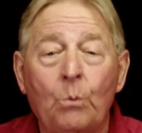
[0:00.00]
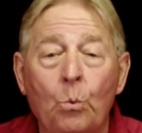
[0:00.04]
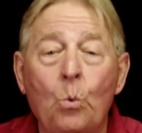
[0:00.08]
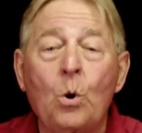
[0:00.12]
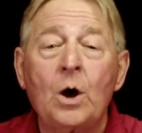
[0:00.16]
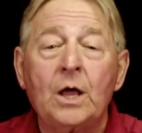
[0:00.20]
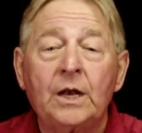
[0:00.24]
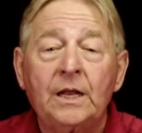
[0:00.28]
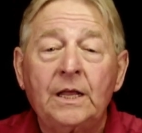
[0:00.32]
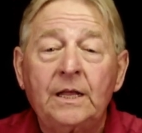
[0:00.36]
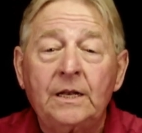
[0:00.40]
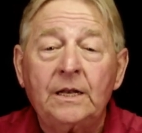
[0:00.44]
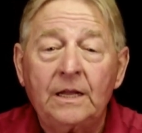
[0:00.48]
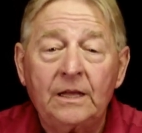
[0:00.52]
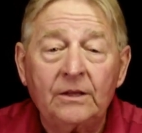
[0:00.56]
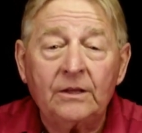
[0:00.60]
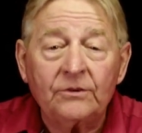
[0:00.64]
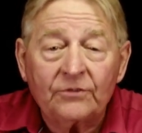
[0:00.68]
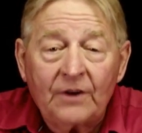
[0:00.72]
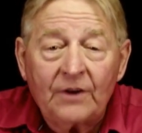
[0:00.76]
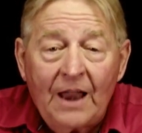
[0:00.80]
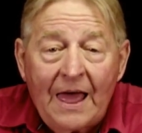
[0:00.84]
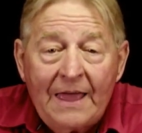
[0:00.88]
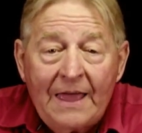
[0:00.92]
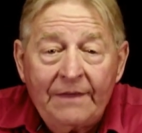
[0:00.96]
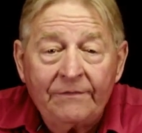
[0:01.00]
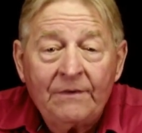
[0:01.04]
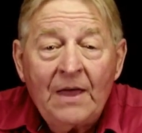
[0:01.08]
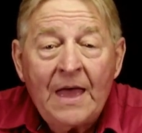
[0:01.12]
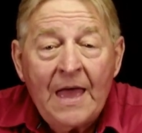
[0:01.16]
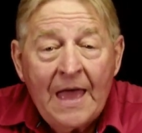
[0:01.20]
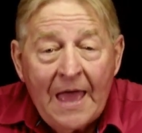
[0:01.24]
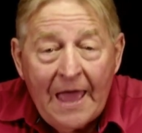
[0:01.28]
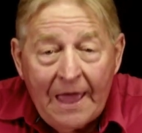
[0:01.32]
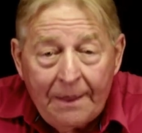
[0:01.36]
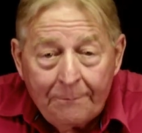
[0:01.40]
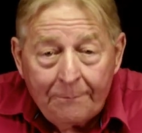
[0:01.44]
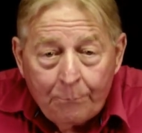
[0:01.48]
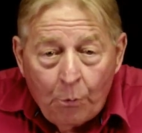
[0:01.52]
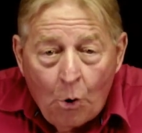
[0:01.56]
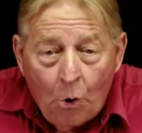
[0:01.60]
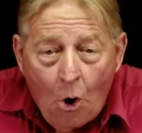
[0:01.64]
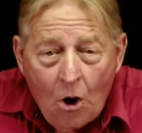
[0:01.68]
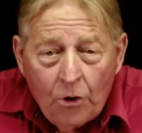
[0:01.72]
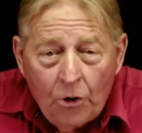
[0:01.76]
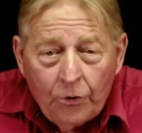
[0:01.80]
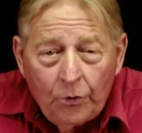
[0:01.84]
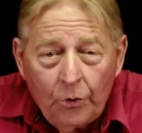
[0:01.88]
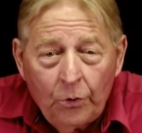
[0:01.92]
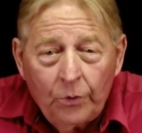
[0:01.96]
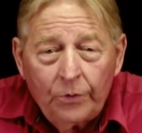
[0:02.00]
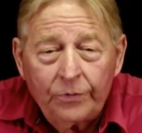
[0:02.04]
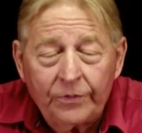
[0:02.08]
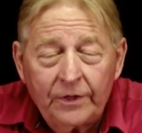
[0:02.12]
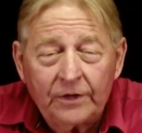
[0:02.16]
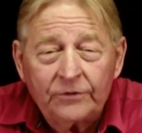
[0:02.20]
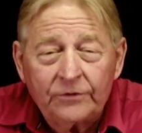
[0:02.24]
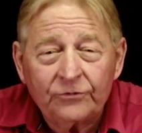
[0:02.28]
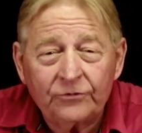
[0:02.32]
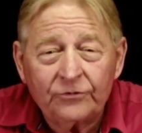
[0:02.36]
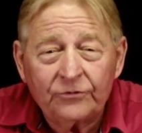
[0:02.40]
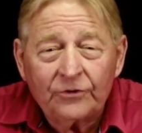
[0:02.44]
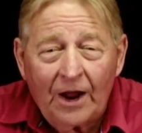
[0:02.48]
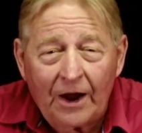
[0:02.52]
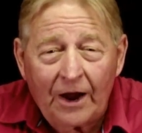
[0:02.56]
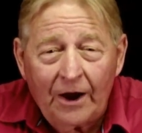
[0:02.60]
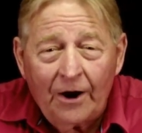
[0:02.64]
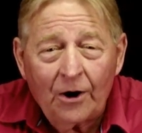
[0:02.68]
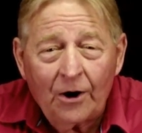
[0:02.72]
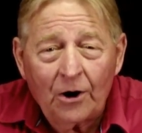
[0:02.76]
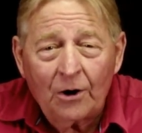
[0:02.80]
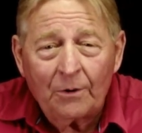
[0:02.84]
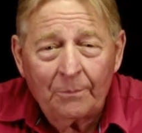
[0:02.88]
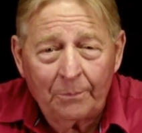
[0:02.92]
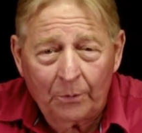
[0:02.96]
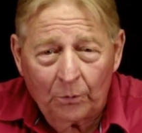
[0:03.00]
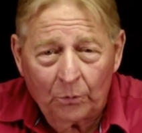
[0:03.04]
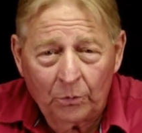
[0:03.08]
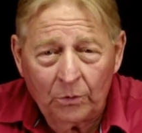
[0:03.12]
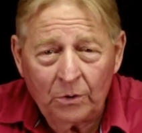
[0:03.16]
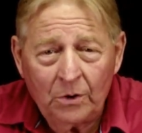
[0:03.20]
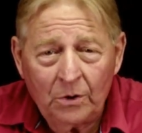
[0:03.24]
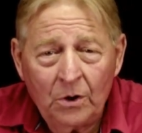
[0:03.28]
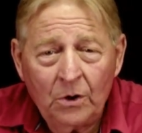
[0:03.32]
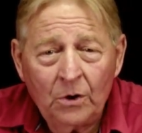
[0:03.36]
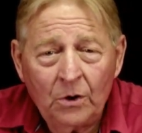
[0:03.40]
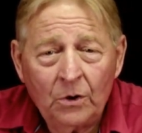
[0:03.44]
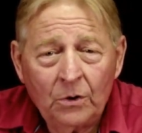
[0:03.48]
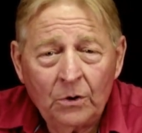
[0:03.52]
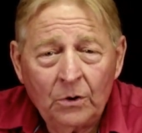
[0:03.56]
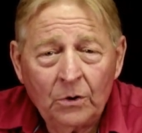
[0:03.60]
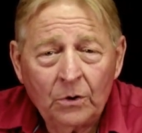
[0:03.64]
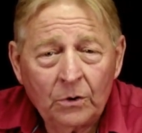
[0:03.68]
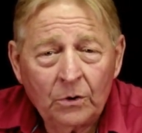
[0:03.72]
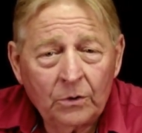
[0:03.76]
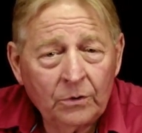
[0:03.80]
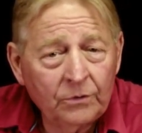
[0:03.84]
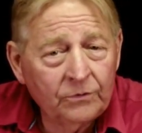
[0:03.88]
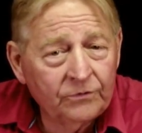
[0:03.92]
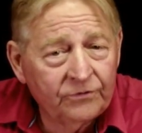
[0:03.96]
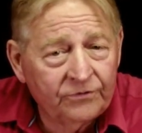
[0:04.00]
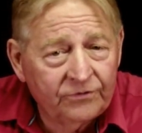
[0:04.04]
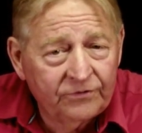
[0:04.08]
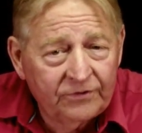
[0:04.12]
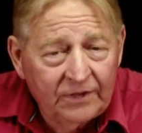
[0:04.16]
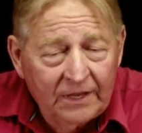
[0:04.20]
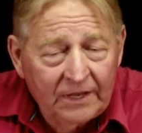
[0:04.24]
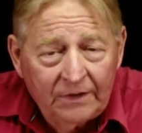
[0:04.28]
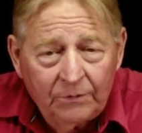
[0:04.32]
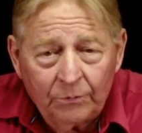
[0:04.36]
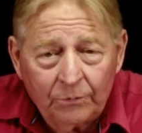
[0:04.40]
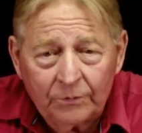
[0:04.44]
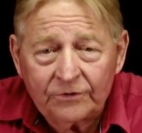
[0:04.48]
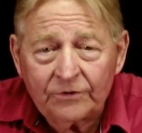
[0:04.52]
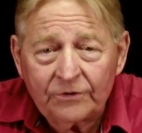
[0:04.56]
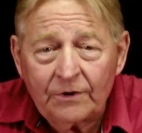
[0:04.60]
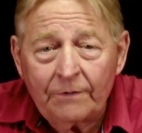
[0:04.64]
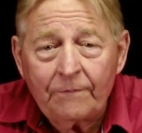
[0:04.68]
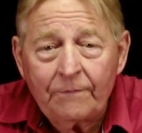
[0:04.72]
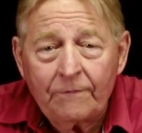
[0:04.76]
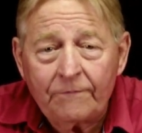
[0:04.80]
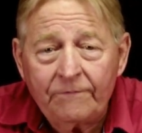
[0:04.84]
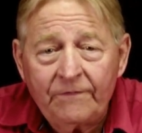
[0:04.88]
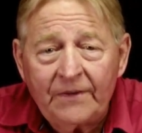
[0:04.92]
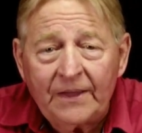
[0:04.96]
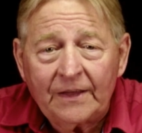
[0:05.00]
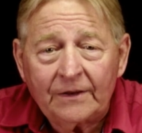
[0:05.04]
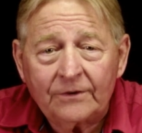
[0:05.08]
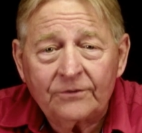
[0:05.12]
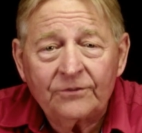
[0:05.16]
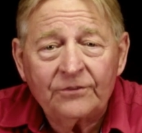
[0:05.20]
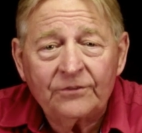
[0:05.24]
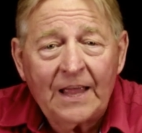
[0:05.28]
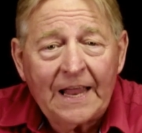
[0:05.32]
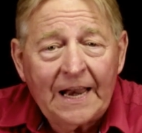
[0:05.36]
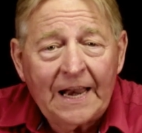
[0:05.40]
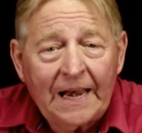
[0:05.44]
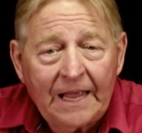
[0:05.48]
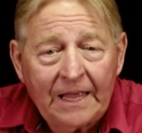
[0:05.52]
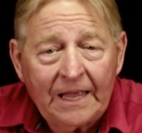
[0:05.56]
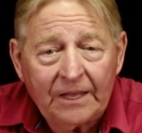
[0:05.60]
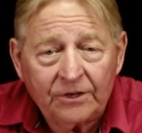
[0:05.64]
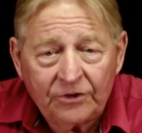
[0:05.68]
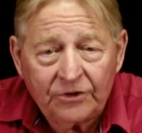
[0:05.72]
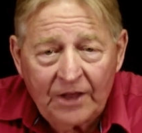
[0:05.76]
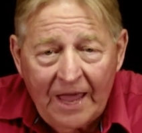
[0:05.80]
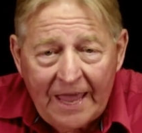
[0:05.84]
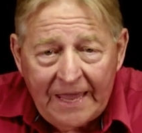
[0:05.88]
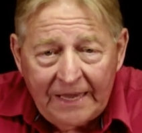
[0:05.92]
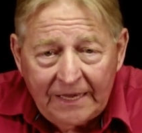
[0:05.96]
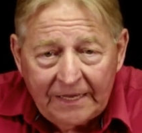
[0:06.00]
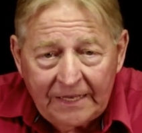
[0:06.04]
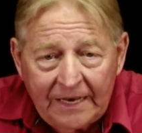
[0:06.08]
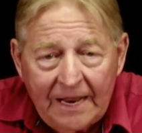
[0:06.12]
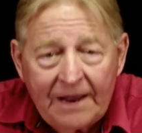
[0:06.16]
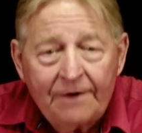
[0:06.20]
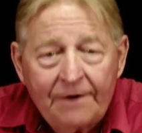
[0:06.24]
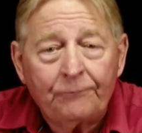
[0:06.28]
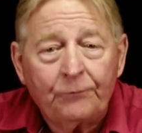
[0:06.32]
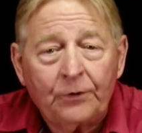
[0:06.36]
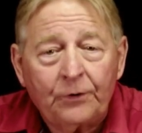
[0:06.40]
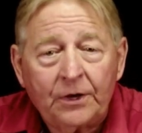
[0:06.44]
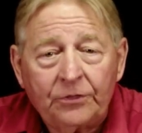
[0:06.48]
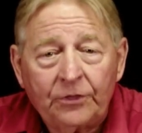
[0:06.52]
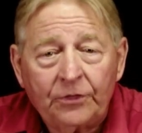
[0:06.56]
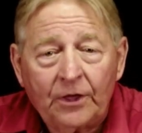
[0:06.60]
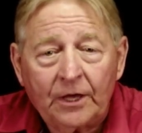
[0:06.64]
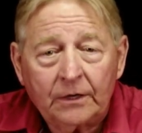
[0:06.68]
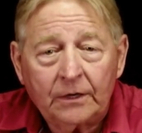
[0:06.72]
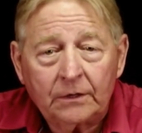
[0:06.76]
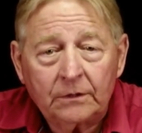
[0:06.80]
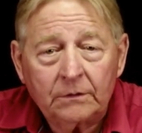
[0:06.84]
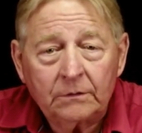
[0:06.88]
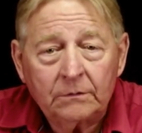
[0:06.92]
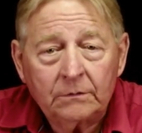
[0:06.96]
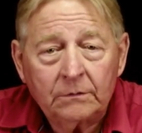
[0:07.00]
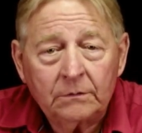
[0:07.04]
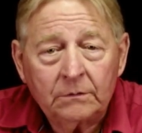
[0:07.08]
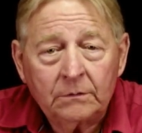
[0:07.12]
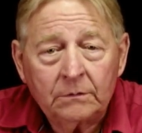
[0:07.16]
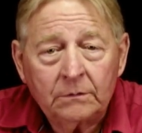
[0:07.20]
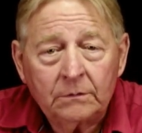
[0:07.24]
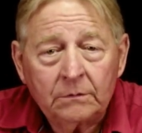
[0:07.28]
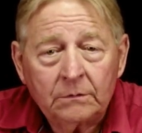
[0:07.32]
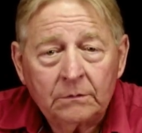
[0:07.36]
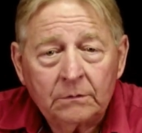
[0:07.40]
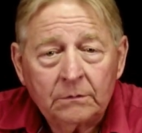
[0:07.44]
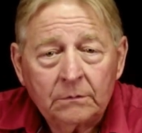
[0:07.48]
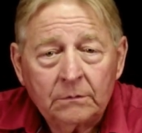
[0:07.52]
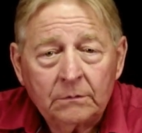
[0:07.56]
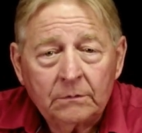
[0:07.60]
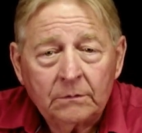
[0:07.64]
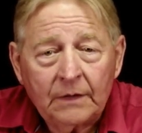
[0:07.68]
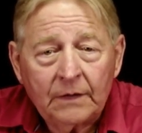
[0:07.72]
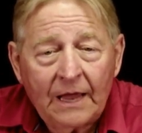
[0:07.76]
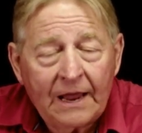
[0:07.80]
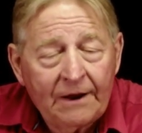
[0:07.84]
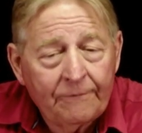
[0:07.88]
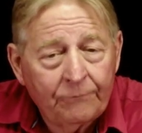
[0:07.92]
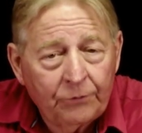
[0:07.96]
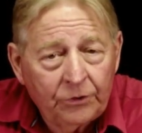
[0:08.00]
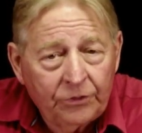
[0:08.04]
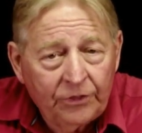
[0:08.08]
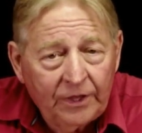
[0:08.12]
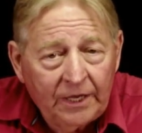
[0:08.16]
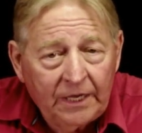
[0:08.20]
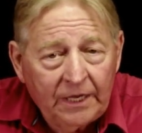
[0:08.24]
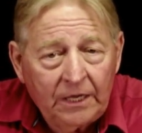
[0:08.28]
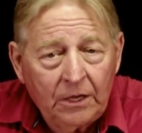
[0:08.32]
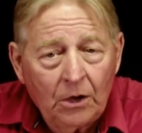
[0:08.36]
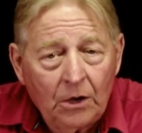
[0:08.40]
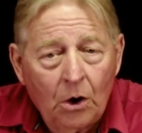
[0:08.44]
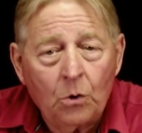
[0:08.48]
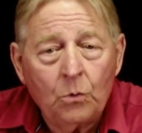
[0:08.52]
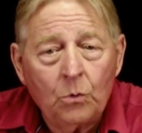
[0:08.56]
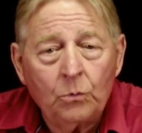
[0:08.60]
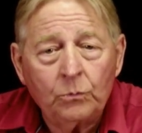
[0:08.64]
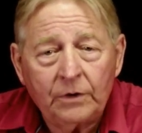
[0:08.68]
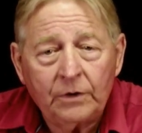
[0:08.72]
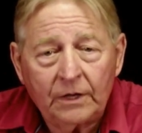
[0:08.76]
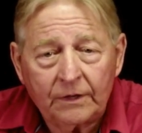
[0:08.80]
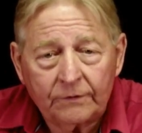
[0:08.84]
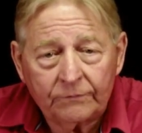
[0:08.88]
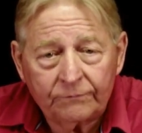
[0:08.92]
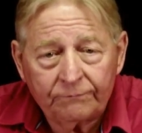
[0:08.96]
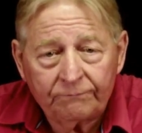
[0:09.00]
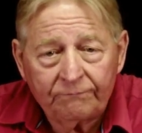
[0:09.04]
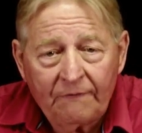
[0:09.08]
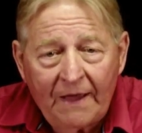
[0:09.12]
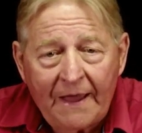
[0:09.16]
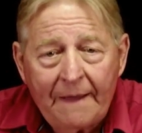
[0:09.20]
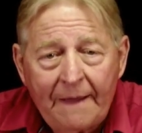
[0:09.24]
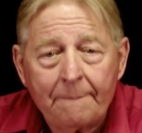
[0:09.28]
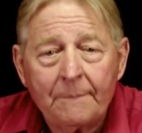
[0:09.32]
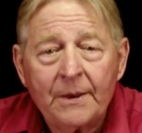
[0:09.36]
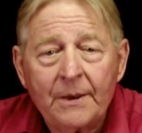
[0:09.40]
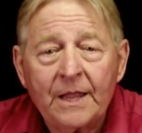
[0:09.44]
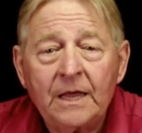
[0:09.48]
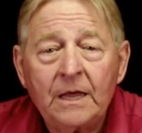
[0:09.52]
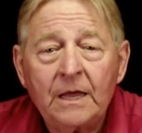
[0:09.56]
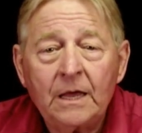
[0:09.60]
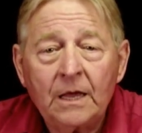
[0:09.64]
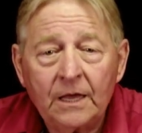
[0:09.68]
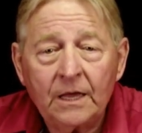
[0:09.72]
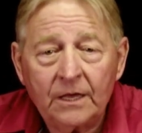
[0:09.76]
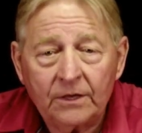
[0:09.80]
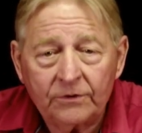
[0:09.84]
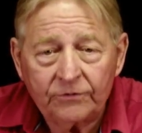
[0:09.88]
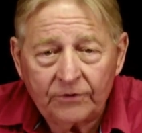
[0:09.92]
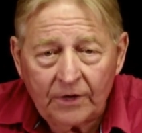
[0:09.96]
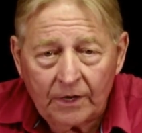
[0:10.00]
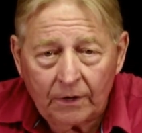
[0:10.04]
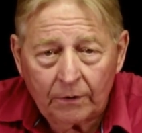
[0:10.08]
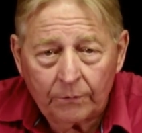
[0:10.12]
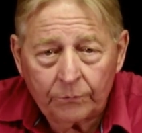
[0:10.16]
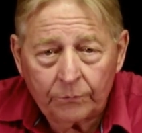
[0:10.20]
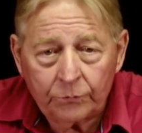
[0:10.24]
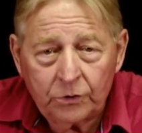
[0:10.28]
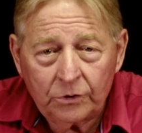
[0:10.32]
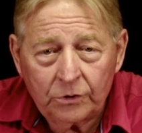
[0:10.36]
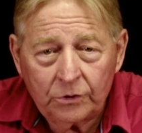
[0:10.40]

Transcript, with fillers: what in his life had brought on this terrible sequence of events that had taken everything everything he owned, his family, his health.